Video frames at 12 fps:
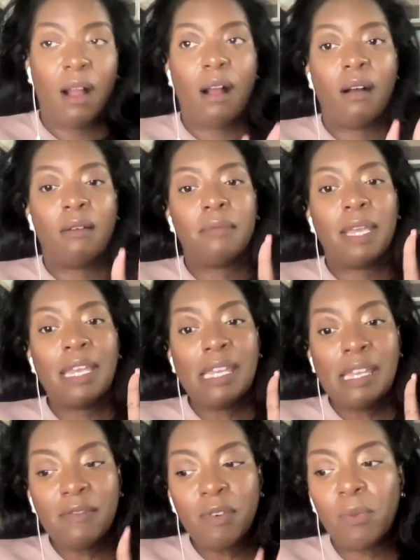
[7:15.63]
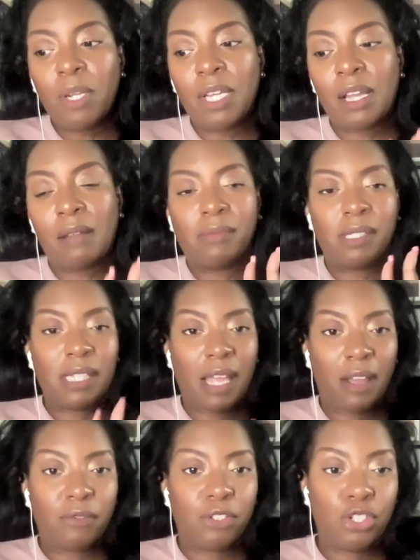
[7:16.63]
Um, even when it comes
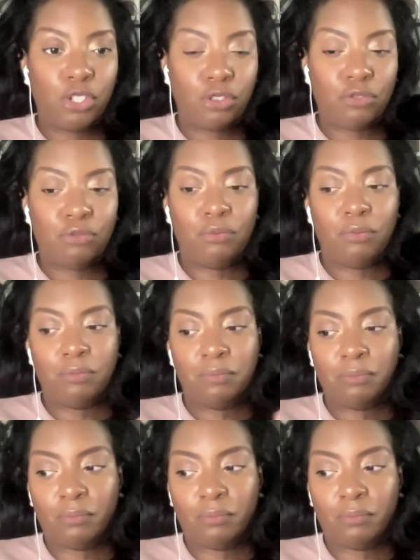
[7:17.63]
down to